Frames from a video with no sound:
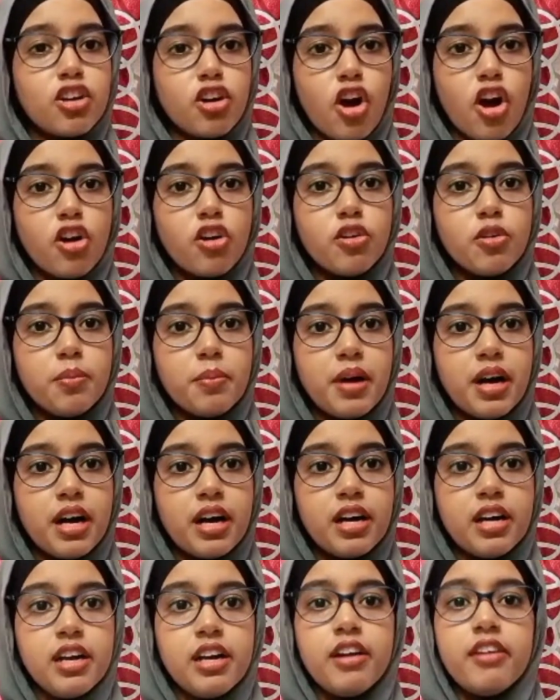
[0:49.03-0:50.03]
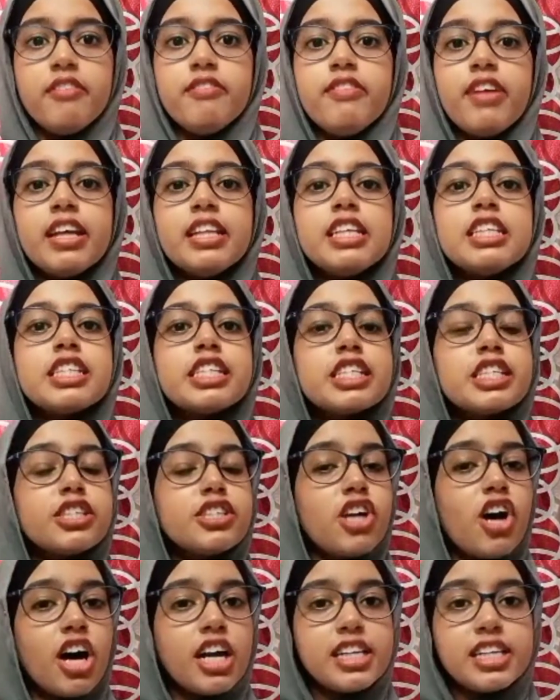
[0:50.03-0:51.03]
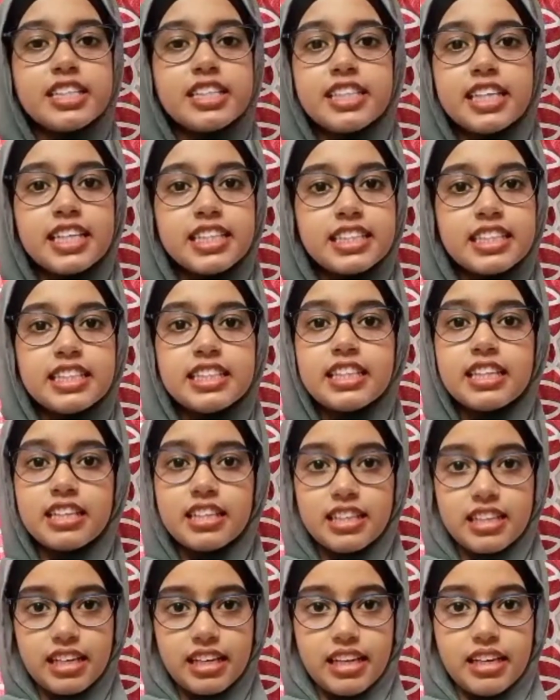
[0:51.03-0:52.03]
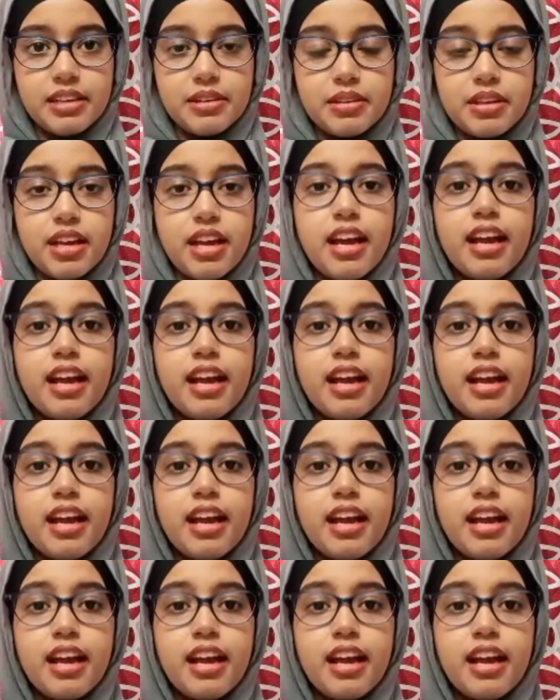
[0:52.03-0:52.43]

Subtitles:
Glaucoma, when it's not detected early,